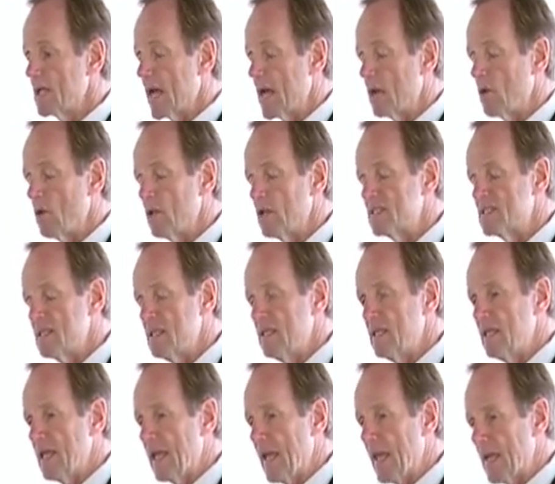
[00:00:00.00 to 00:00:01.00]
you're going to not
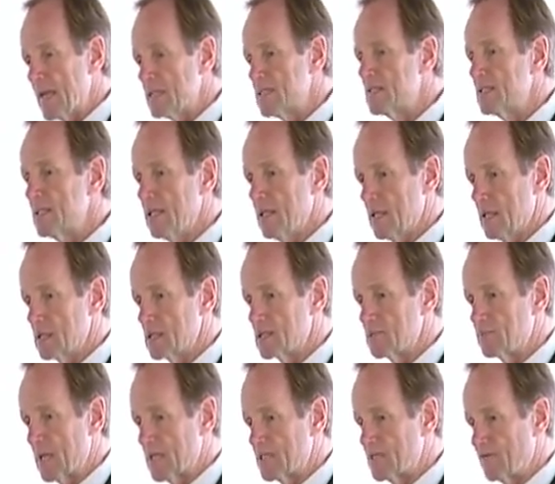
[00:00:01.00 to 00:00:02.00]
only see the
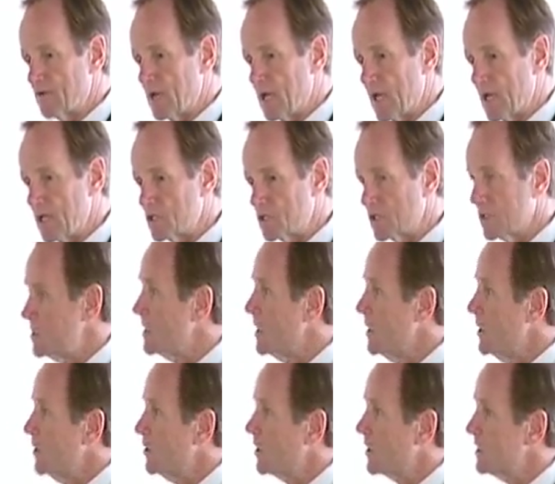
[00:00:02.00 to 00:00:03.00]
ANSI
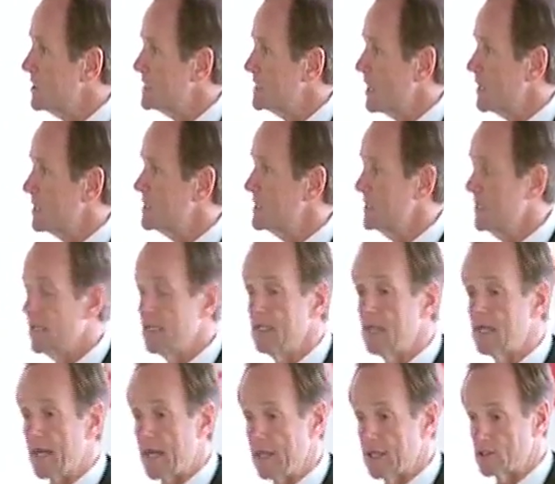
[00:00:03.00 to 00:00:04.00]
specifications, you're going to
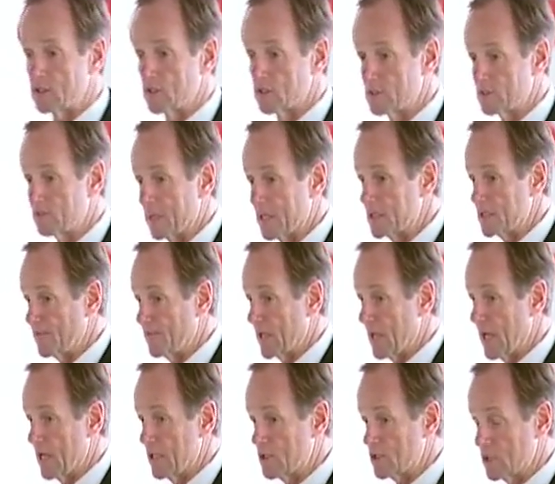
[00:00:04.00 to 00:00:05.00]
start seeing the ISO
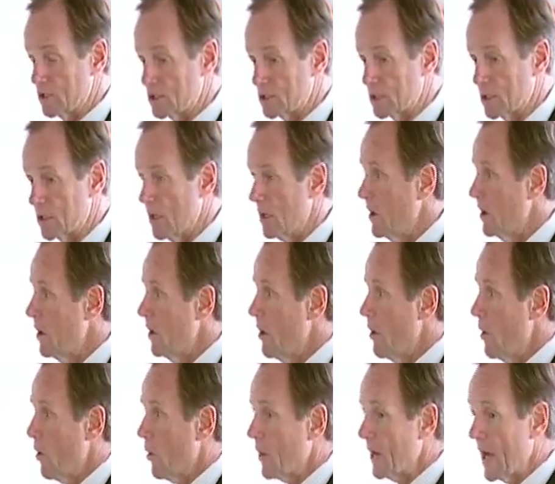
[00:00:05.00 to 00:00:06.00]
specifications.
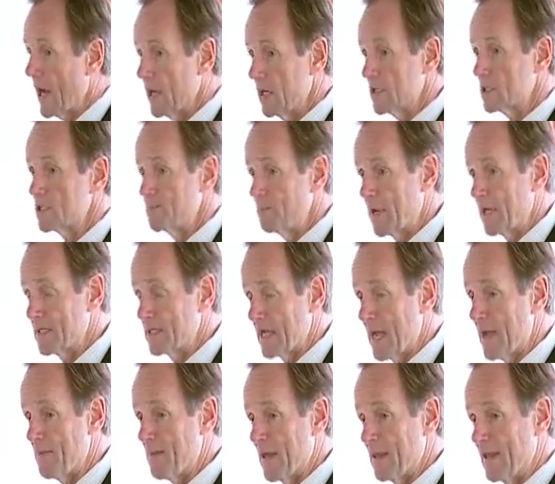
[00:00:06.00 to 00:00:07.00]
We're not going to
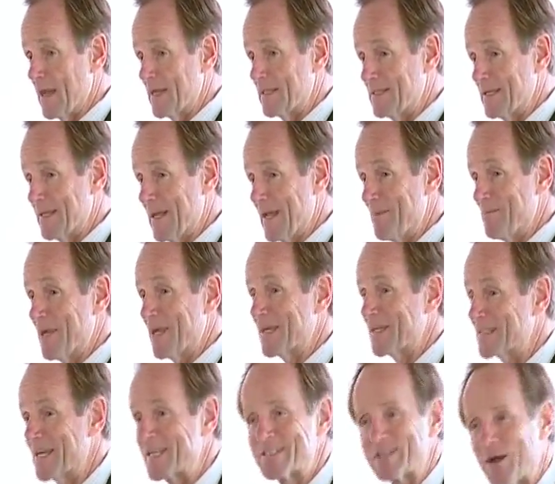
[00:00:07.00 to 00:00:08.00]
spend time on that
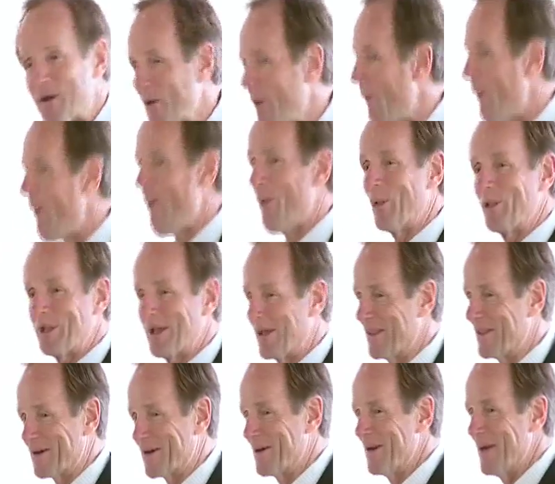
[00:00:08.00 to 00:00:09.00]
today because that's a
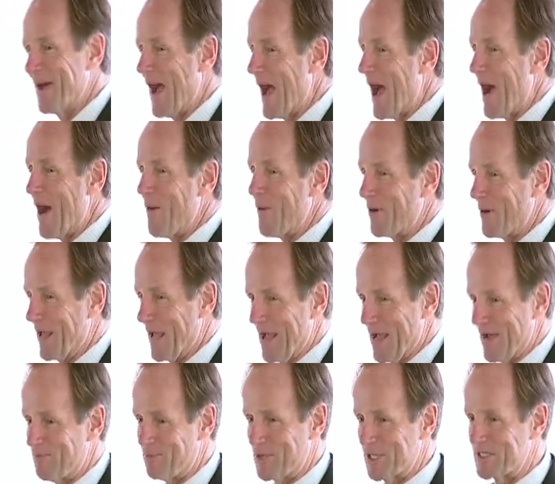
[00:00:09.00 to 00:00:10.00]
whole nother
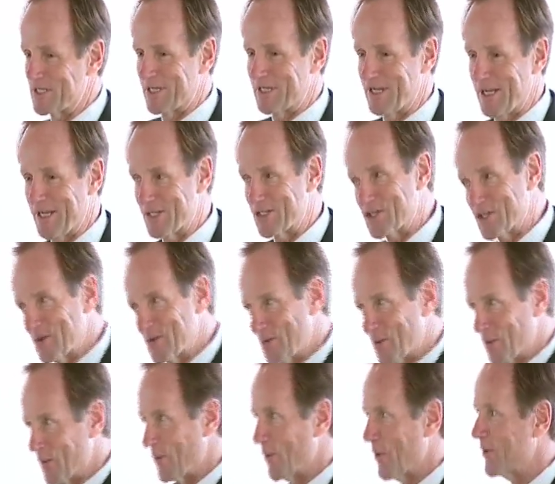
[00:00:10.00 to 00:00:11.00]
hour-and-a-half
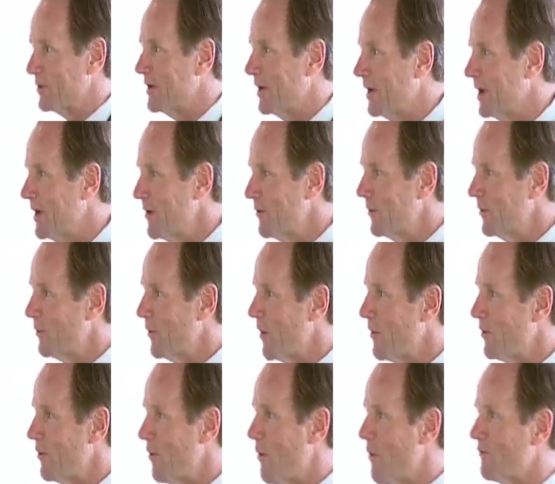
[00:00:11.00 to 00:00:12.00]
presentation, and we won't
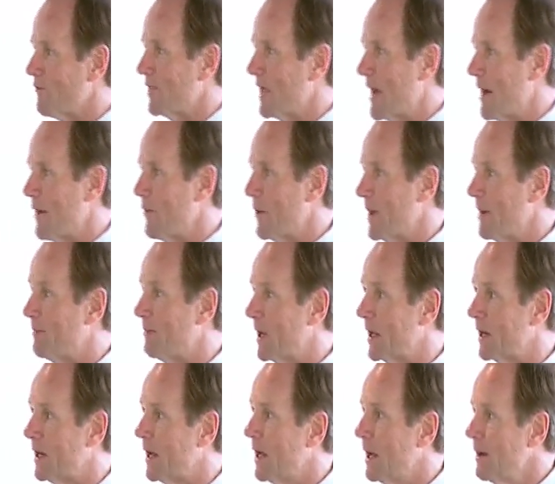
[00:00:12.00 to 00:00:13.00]
go over
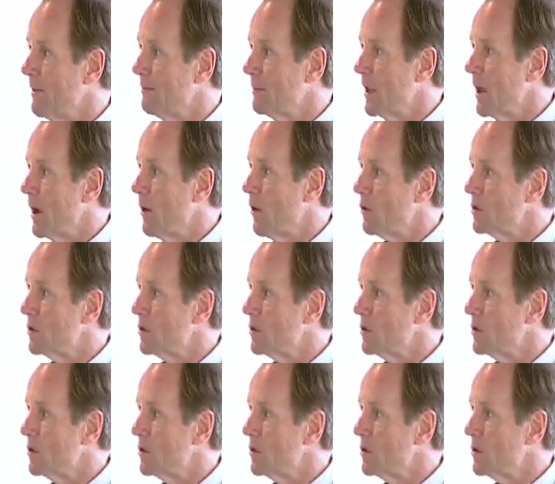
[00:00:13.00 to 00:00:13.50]
that way, but